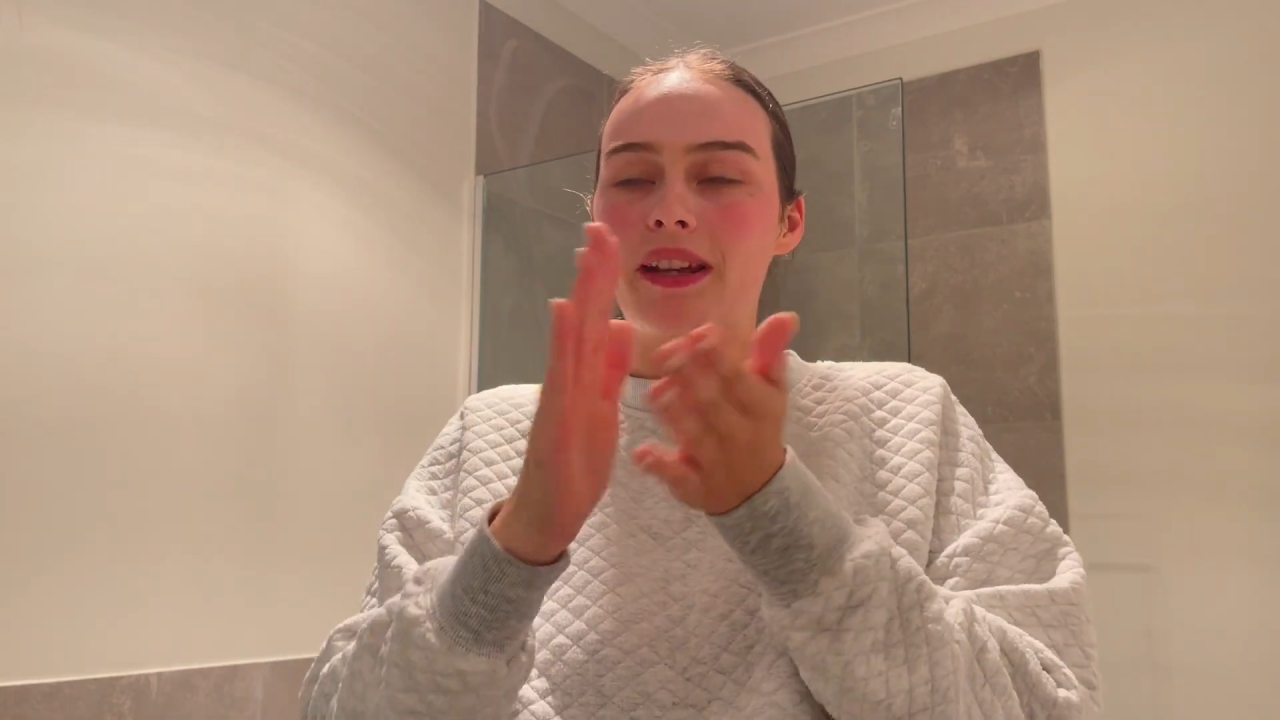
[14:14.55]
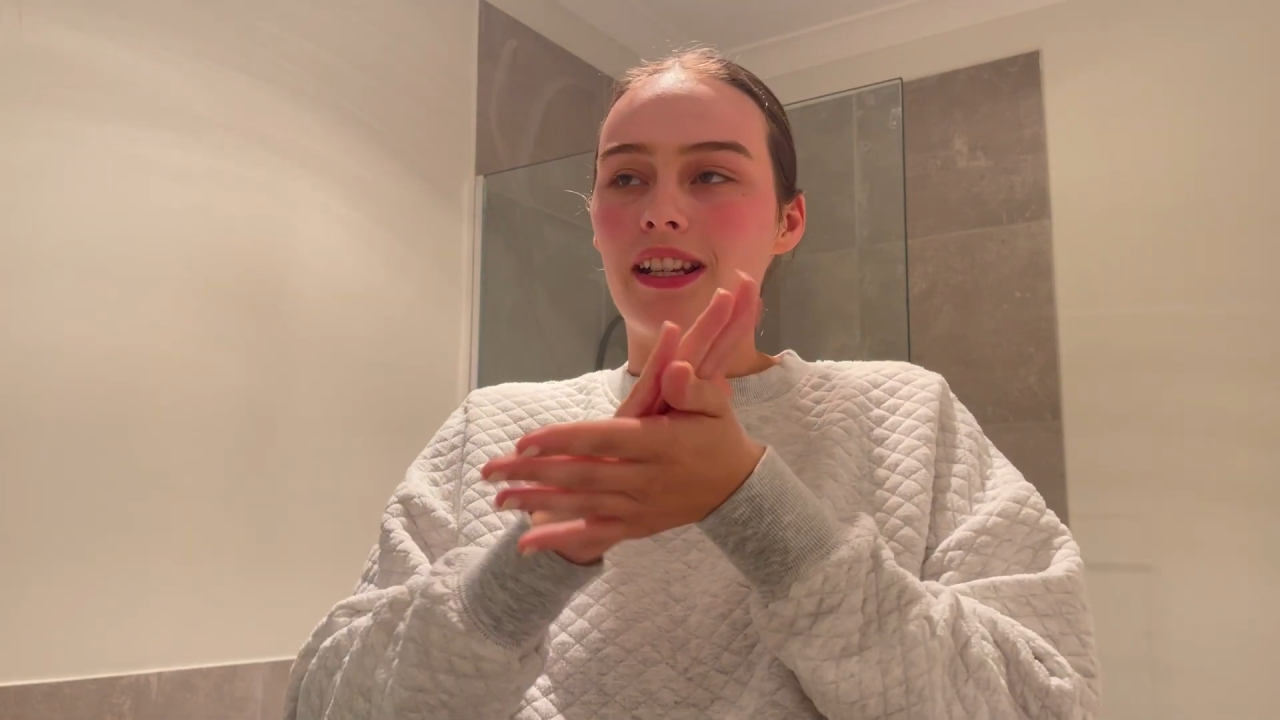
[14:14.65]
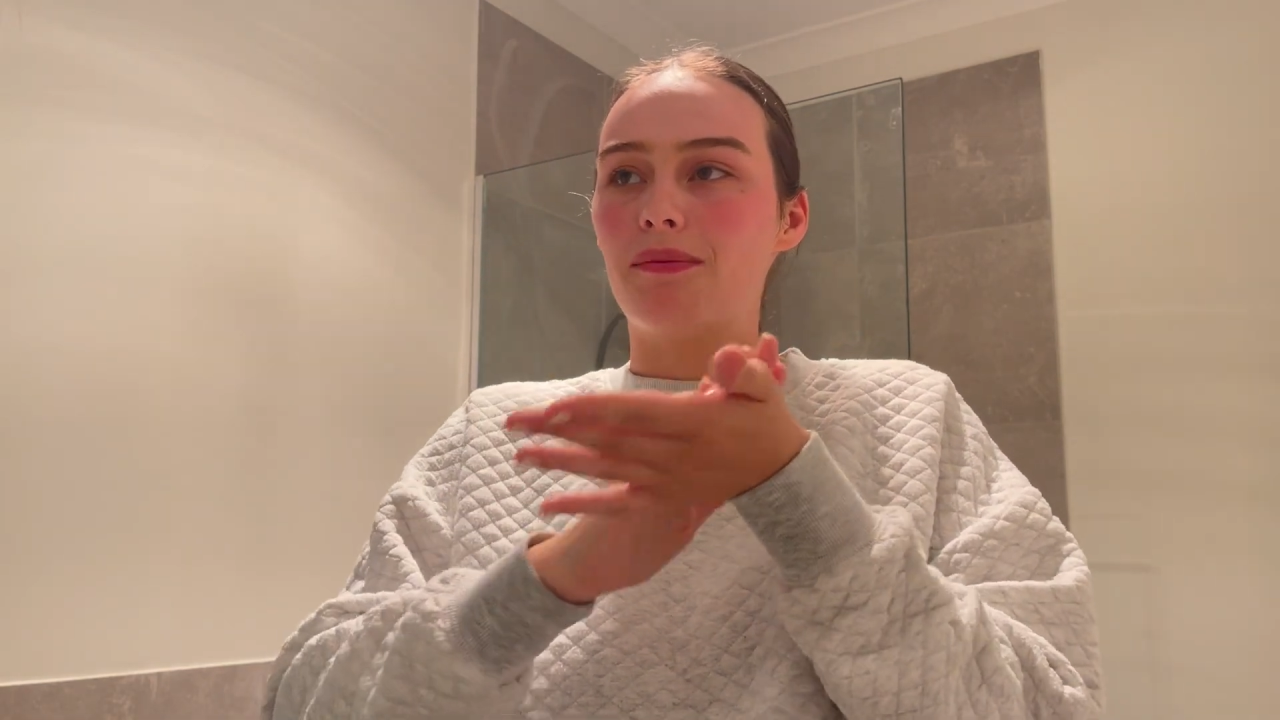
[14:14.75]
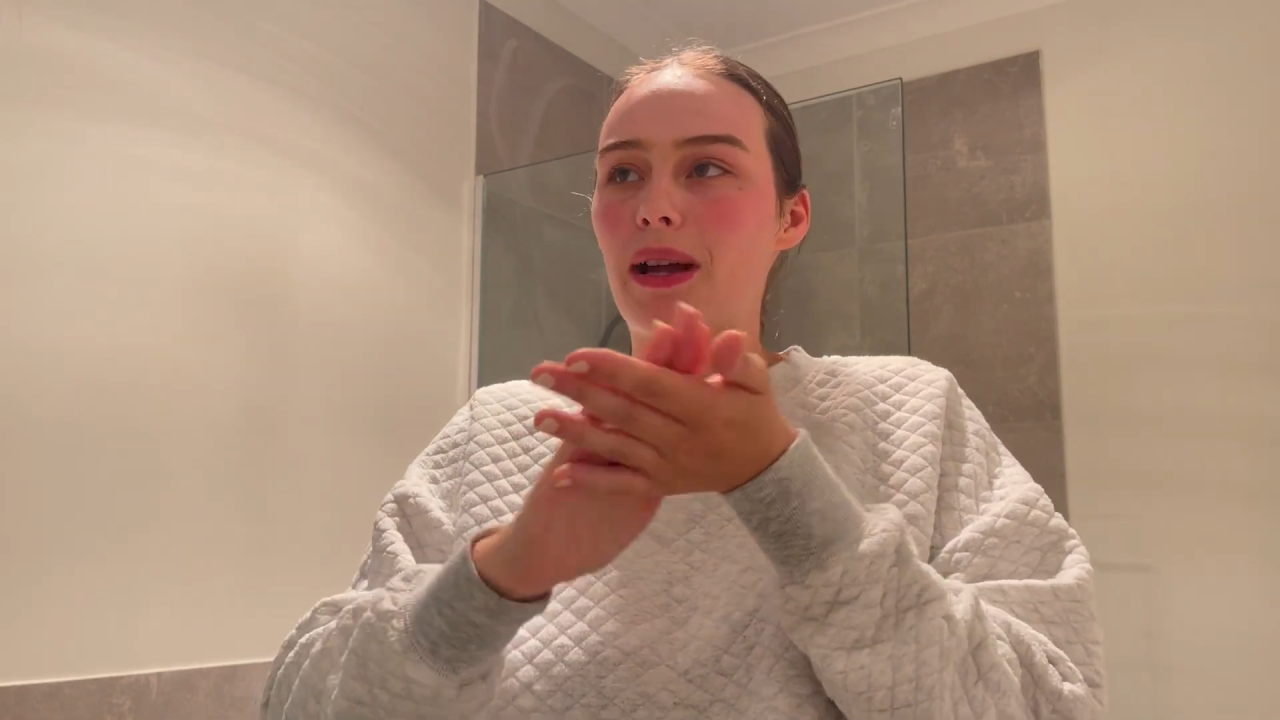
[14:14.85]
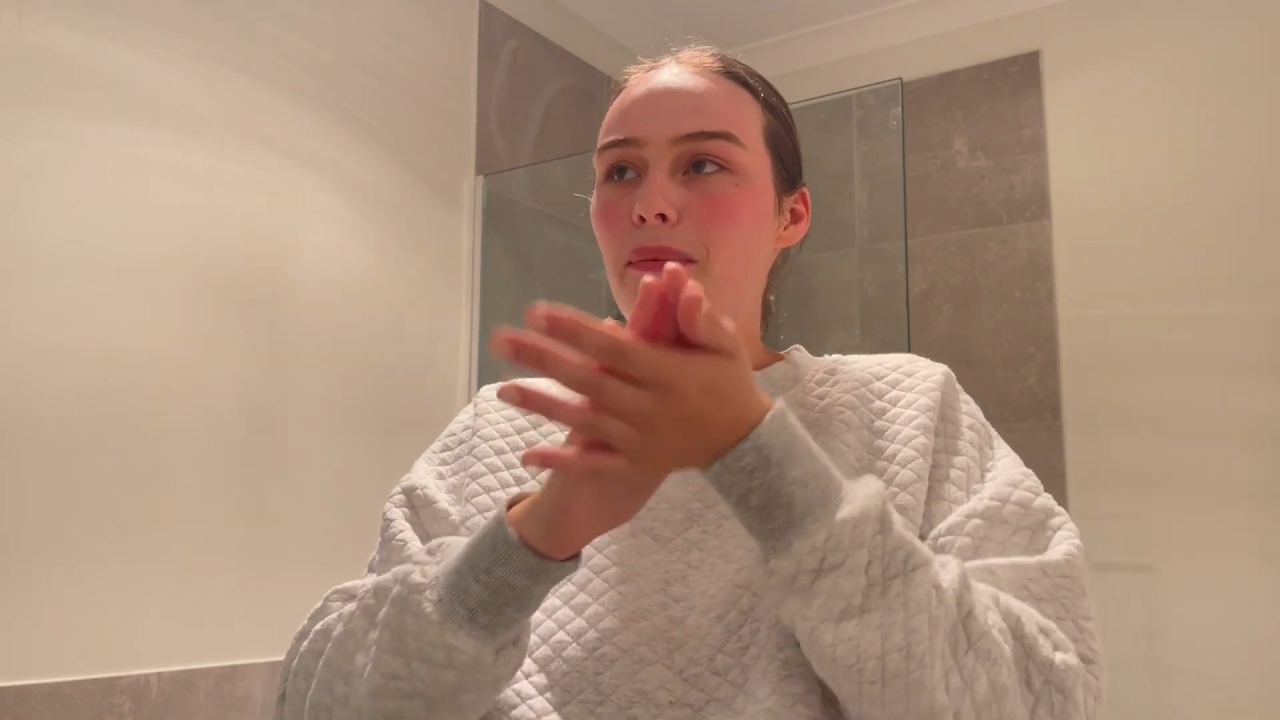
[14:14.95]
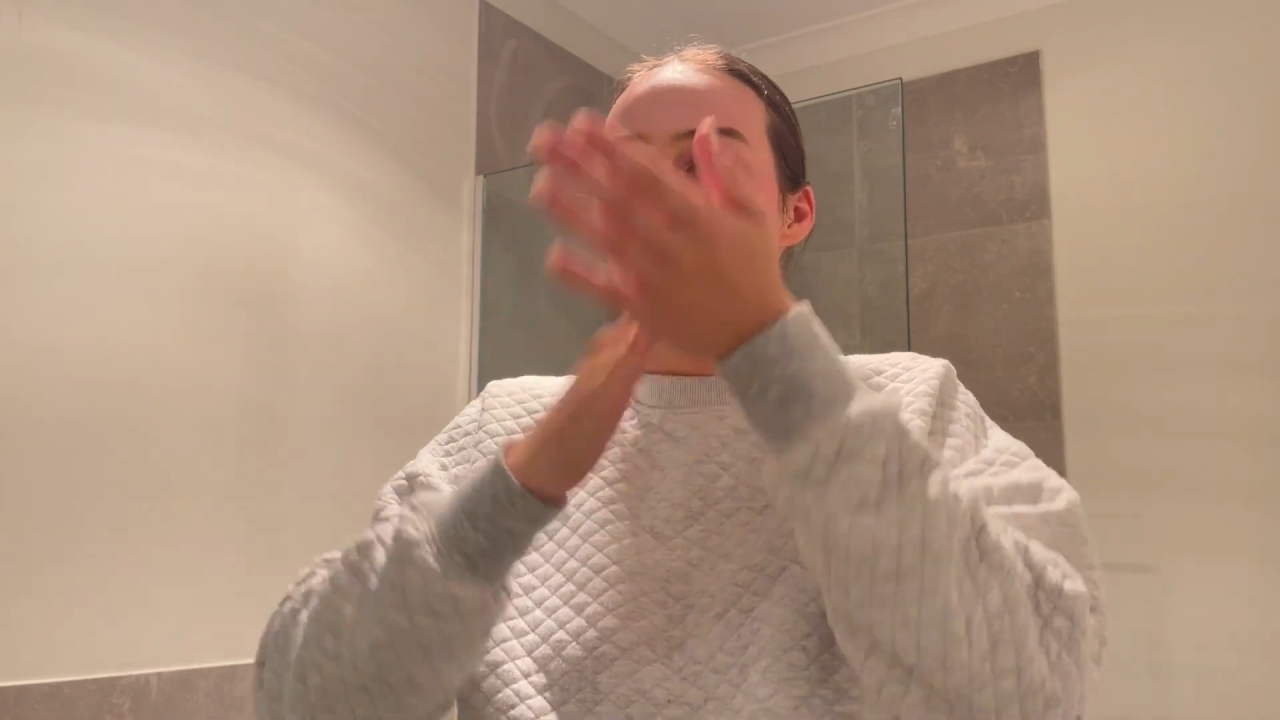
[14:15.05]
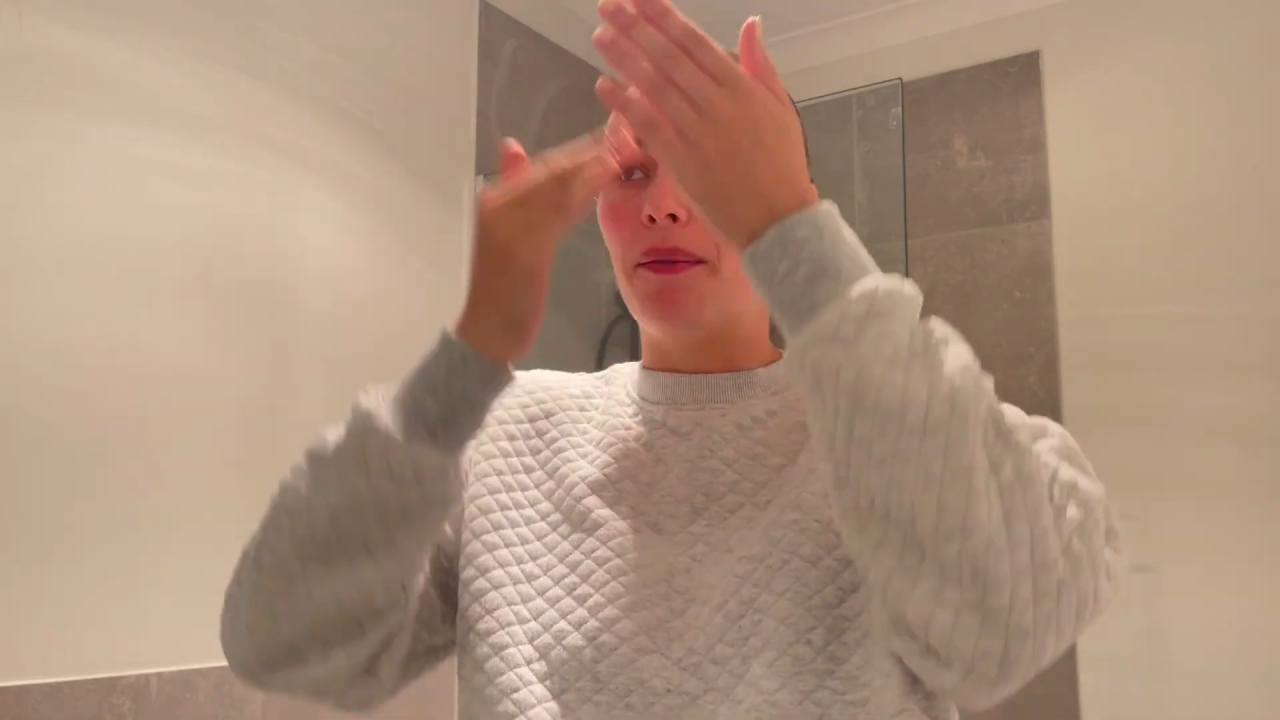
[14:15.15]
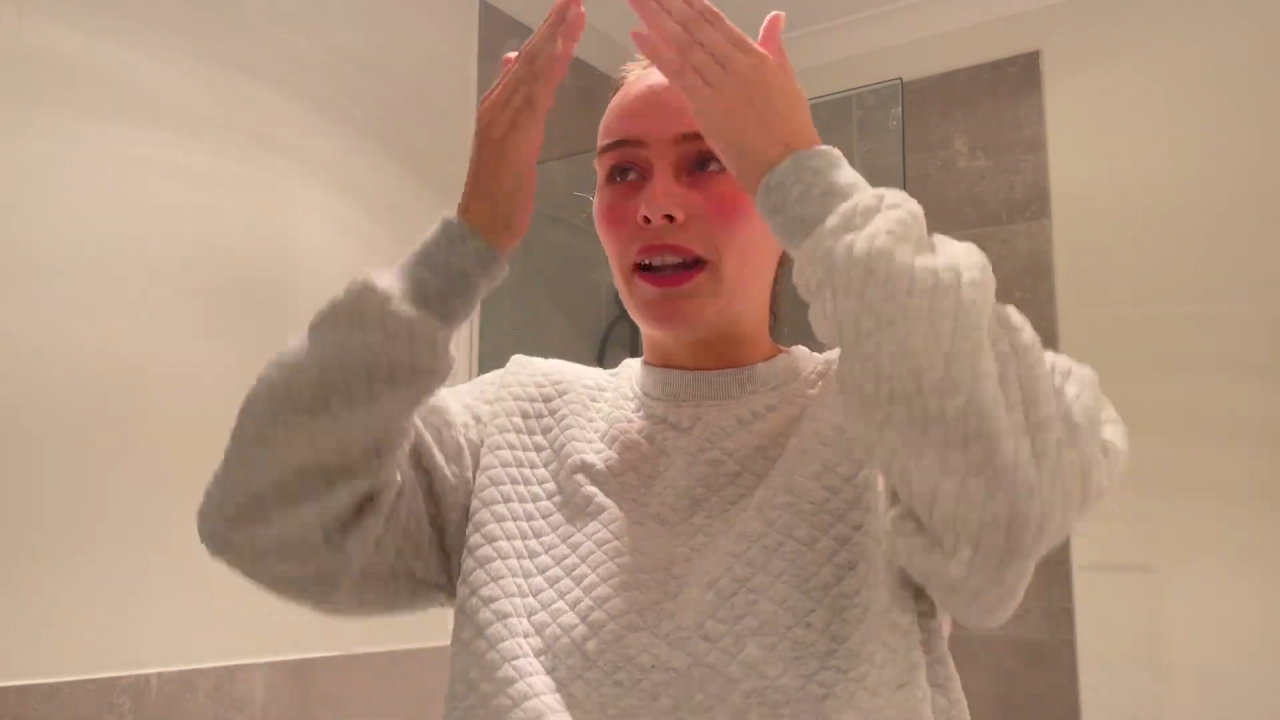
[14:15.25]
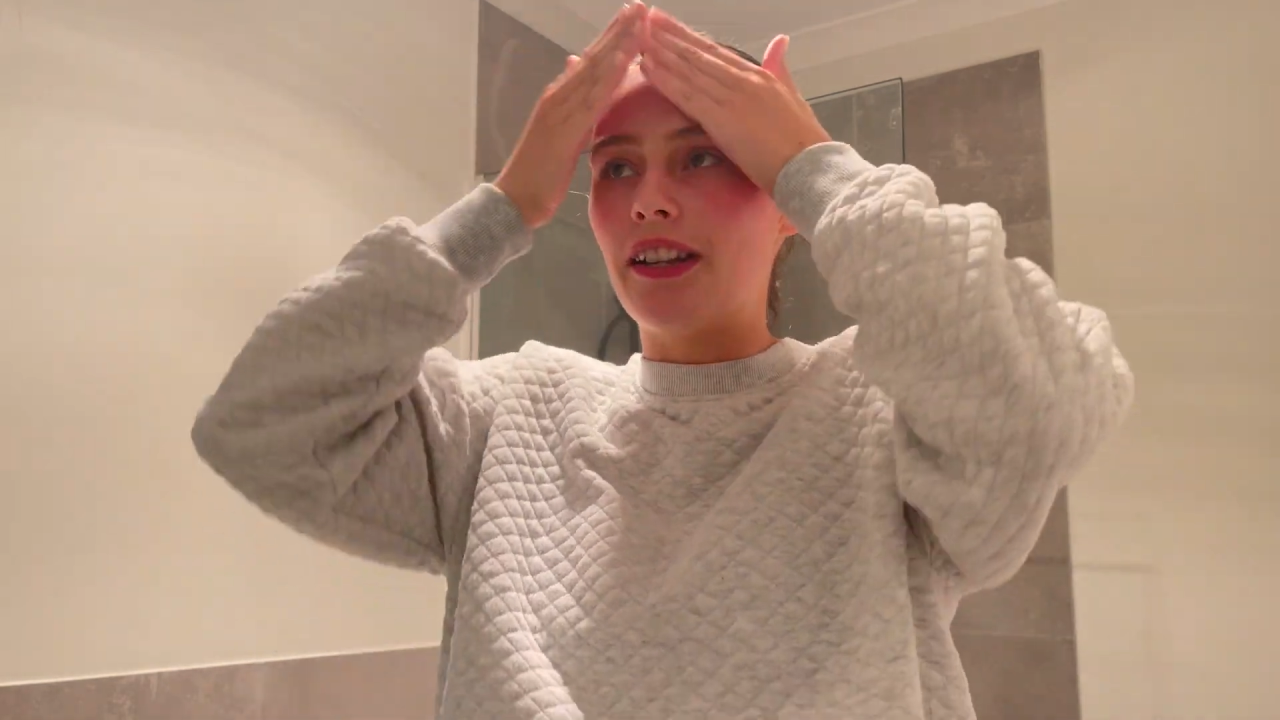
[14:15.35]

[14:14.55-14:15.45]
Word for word: it into my palm and I